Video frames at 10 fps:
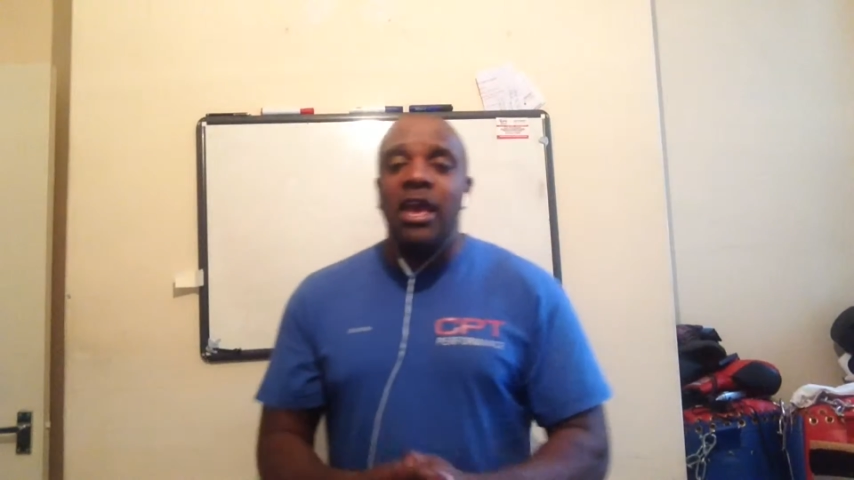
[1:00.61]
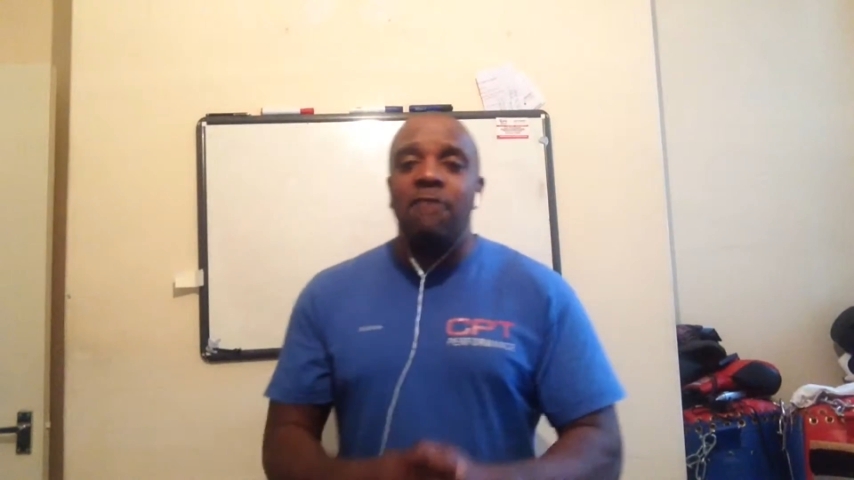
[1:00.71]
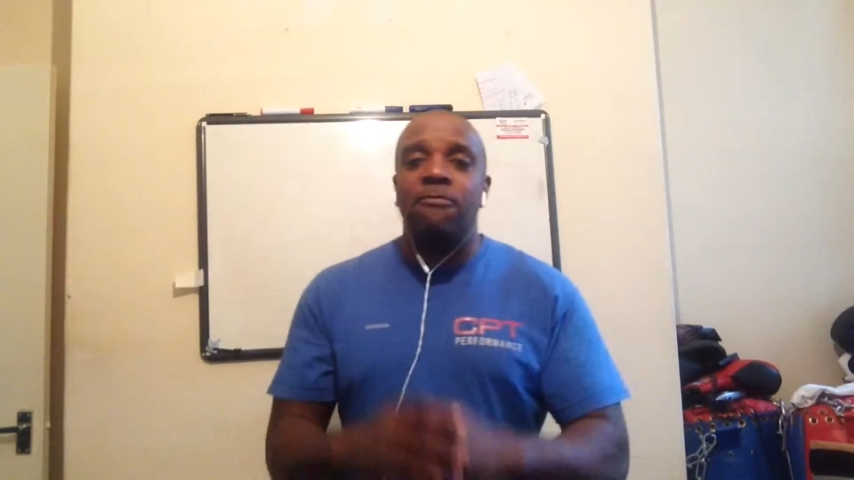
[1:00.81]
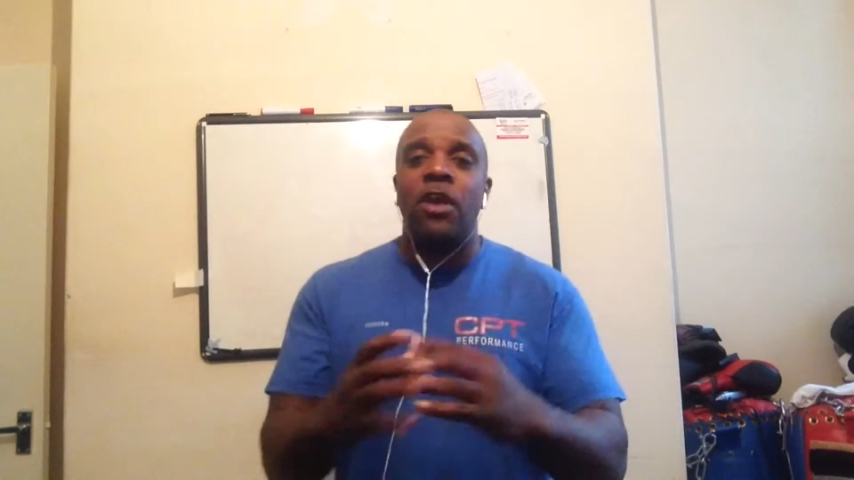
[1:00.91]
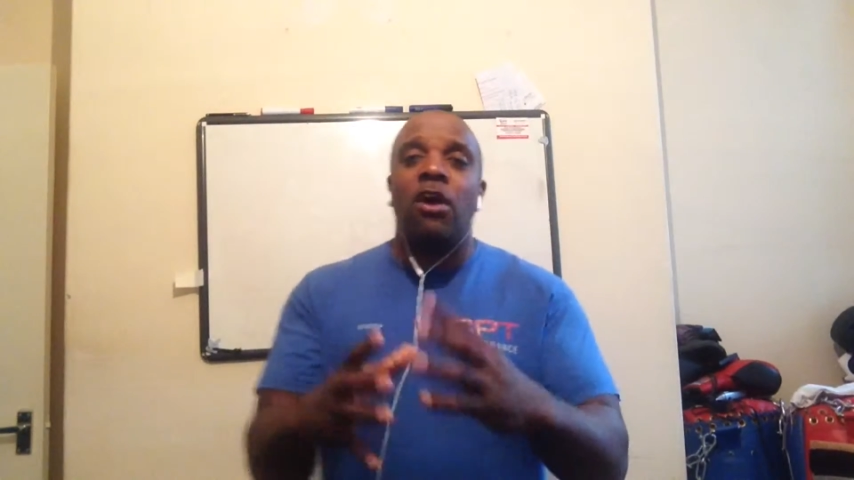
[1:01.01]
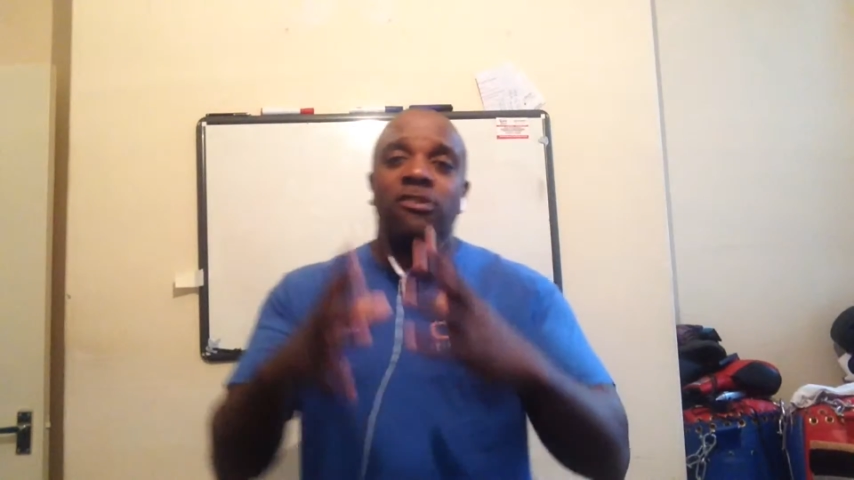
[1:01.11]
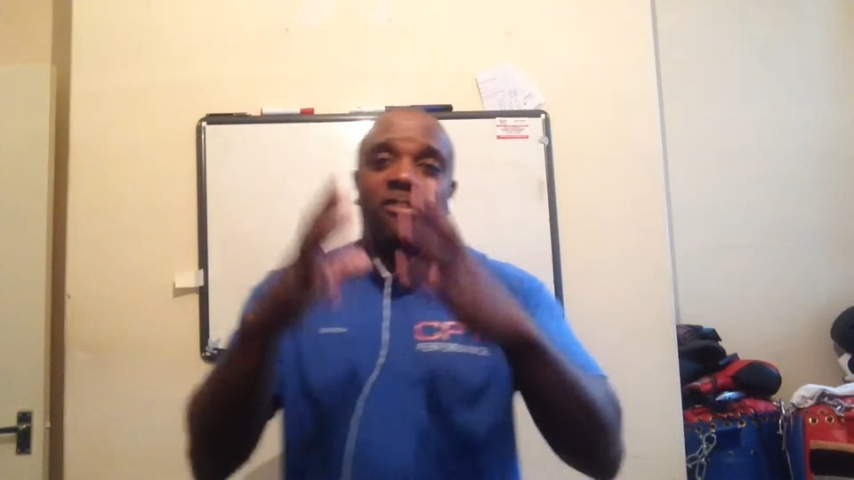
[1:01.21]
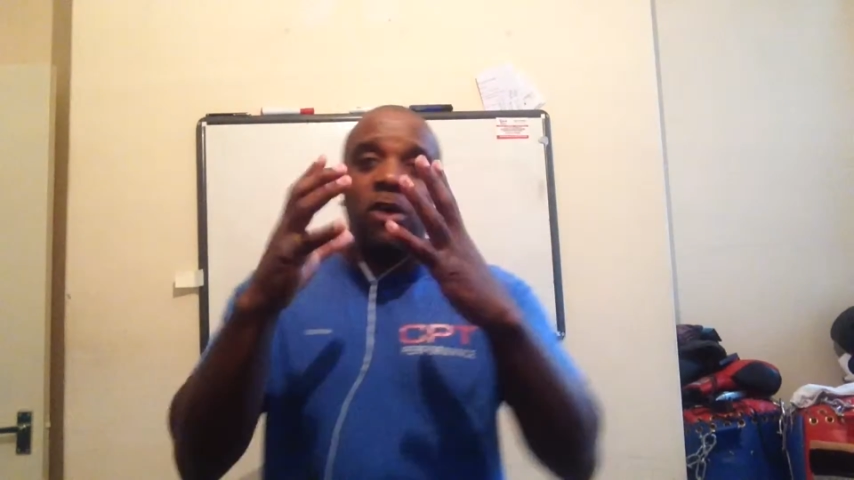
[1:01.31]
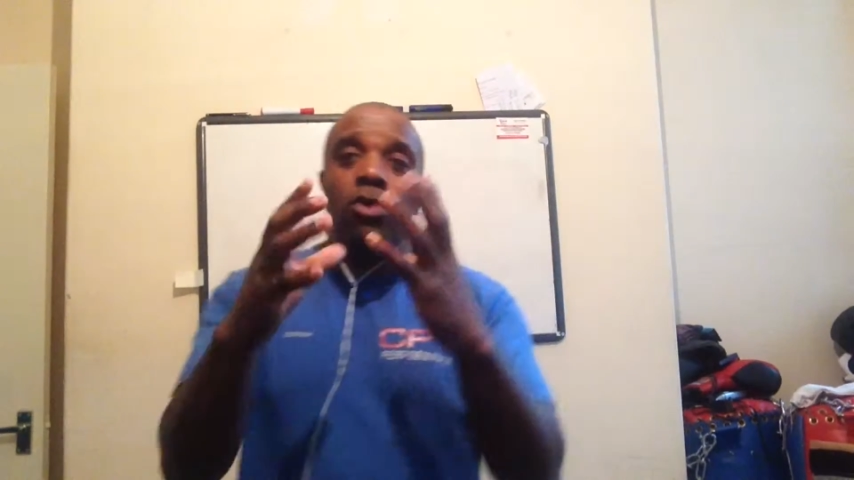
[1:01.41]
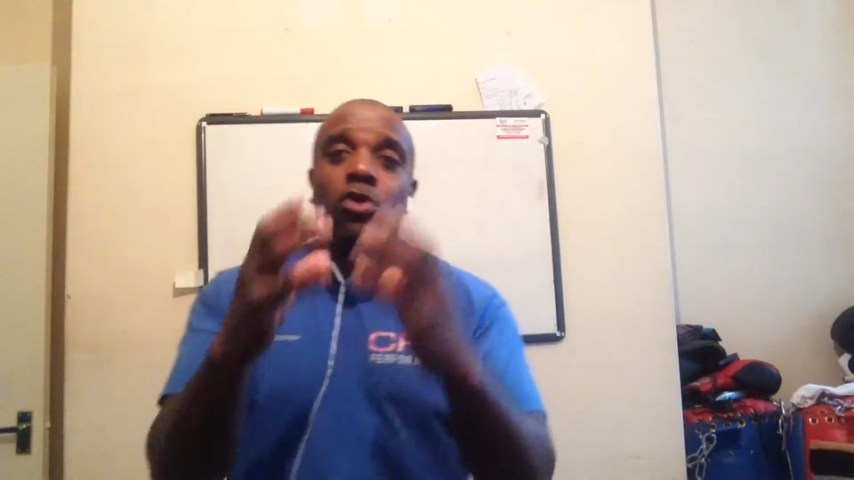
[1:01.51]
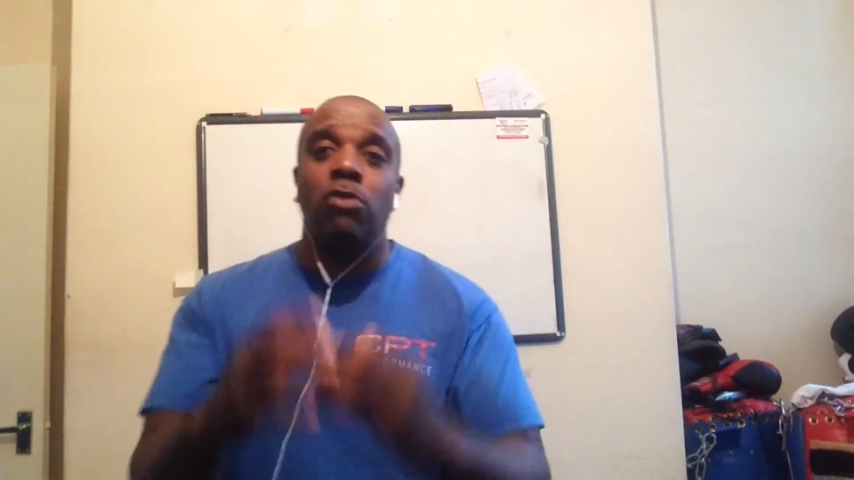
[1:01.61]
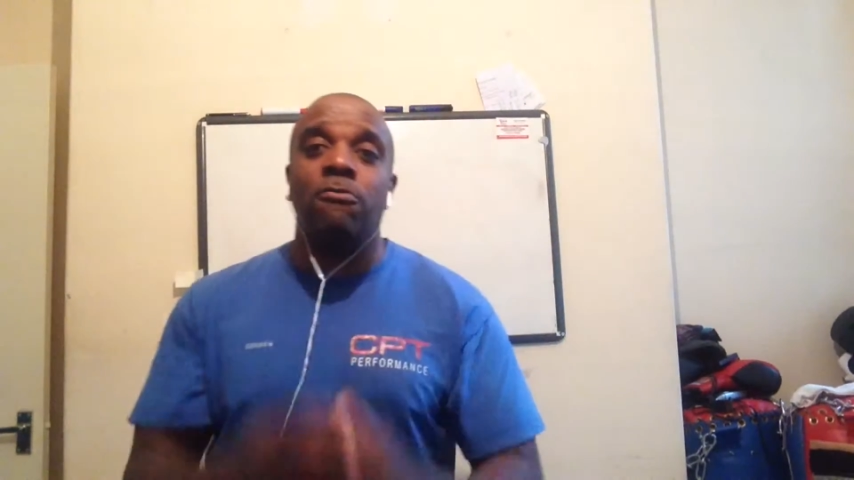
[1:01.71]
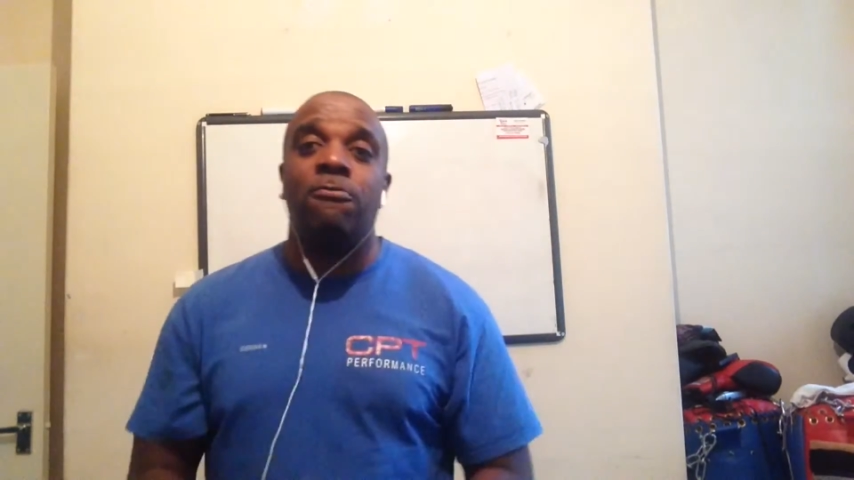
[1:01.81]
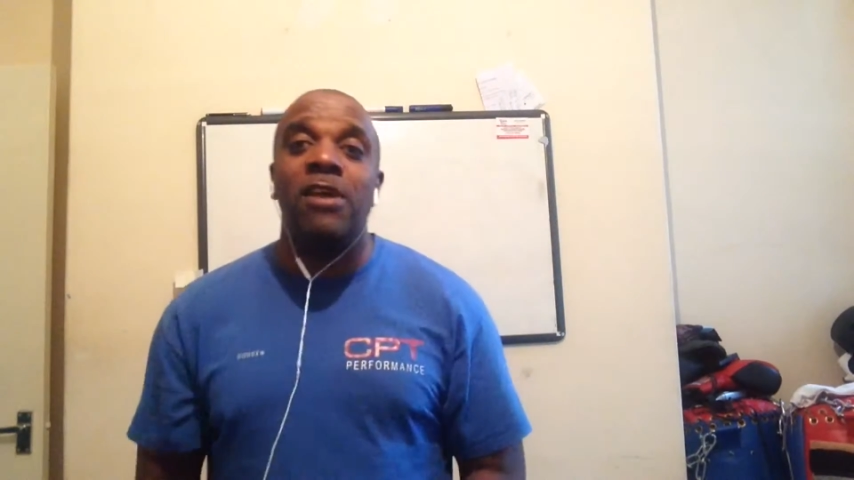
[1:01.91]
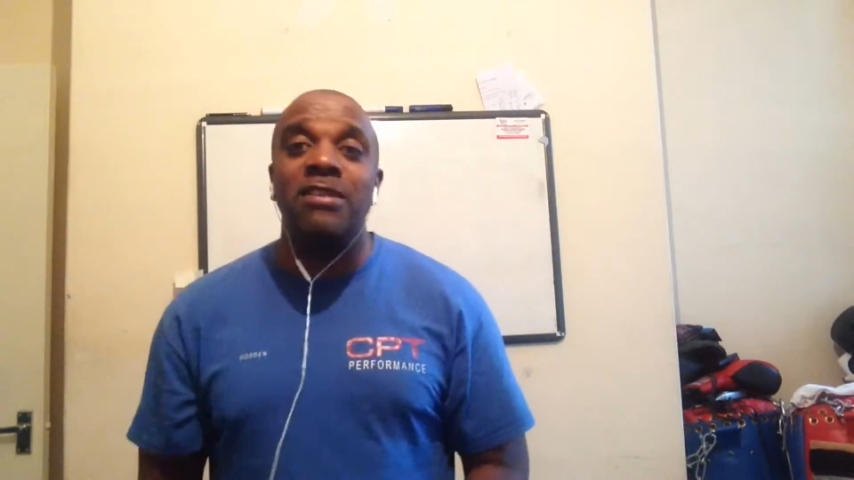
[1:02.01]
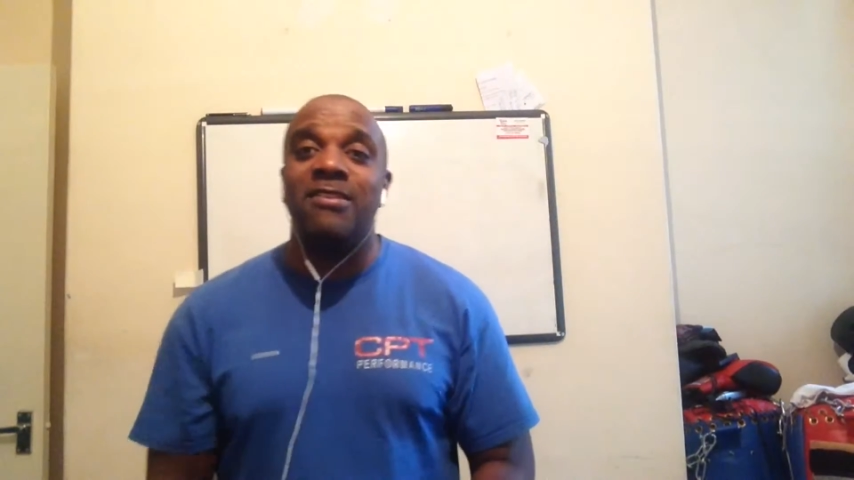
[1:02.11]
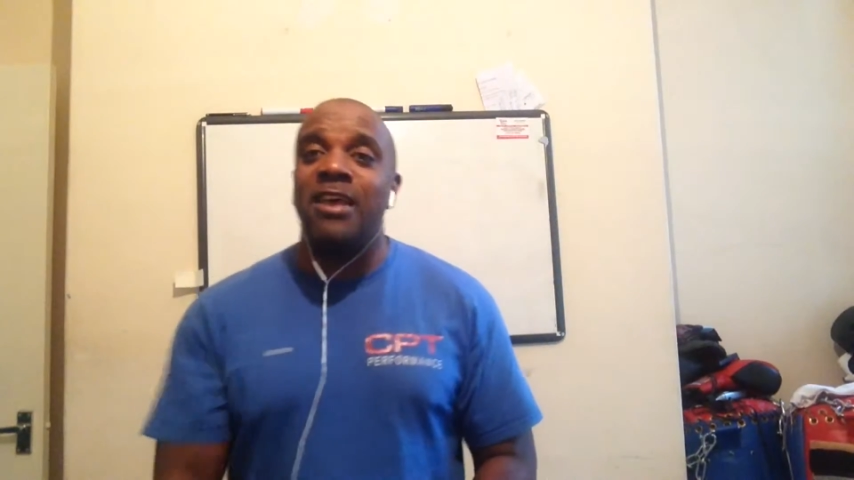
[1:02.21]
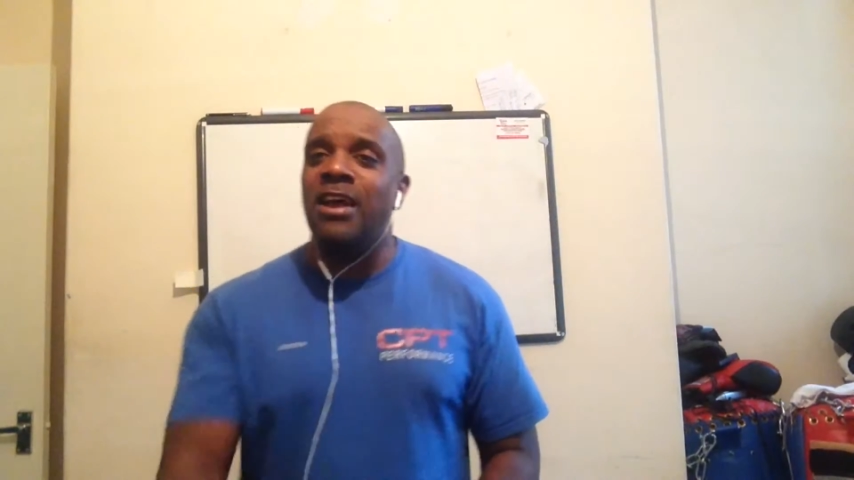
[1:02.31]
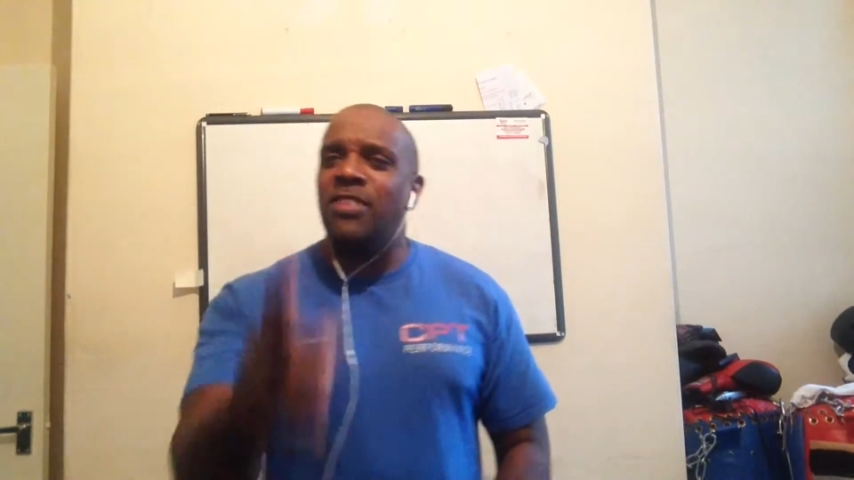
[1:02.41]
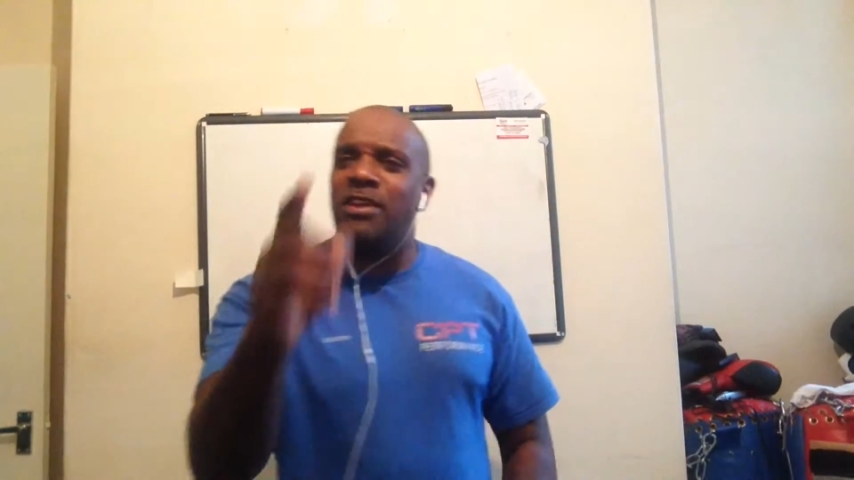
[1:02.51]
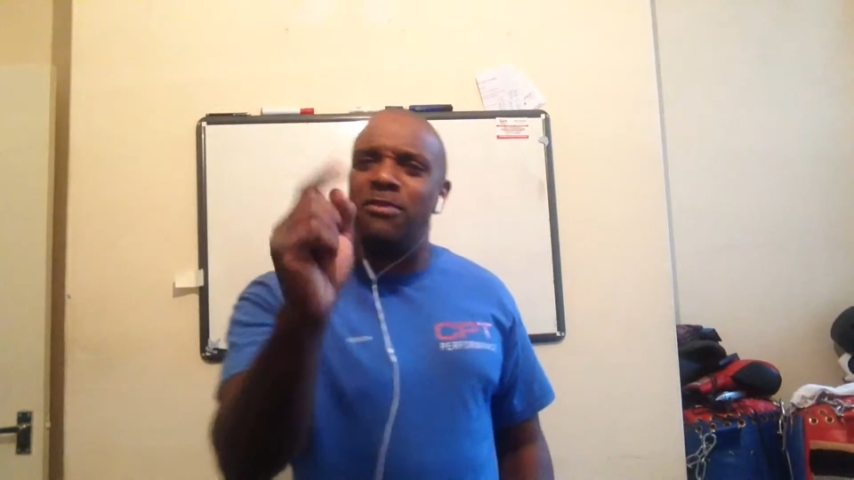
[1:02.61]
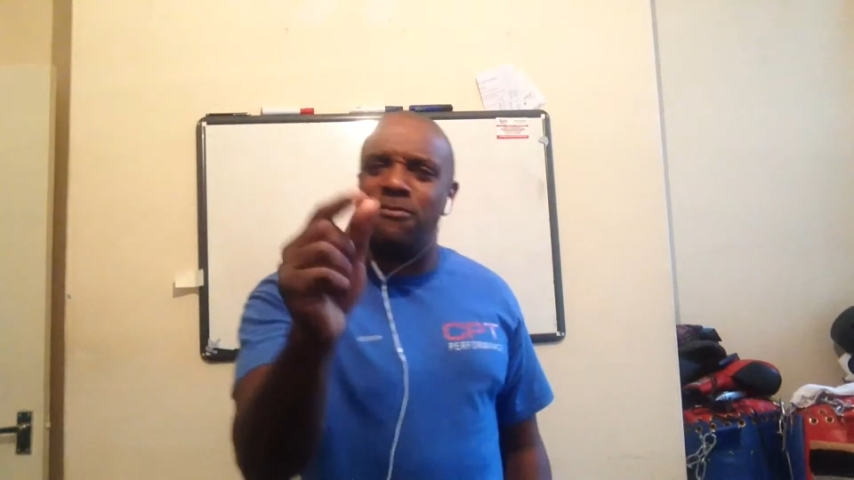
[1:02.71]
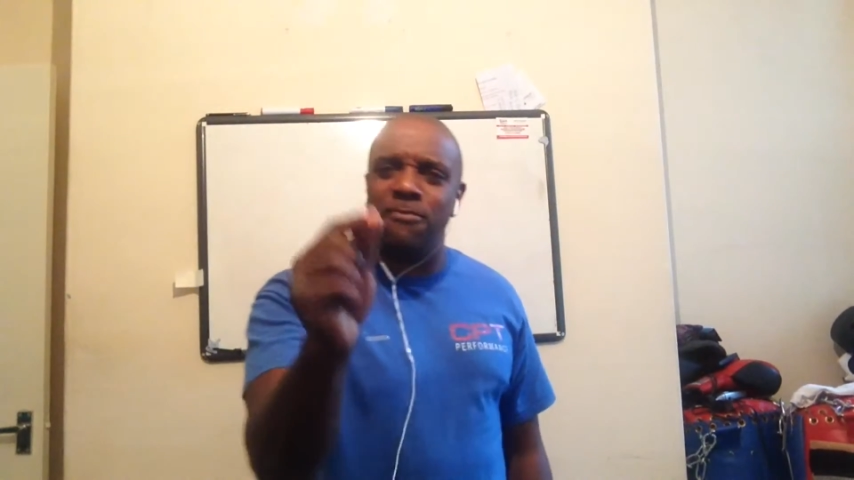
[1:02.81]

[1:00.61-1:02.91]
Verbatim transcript: If they are so called friends, there is